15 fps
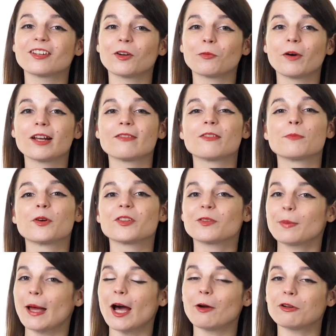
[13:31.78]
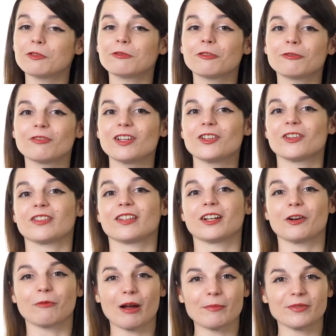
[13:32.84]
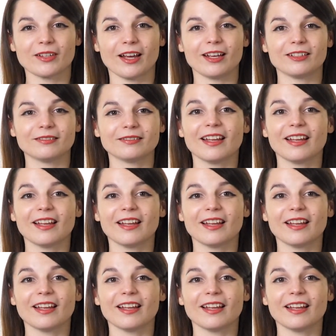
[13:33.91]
are one of the most powerful features at our website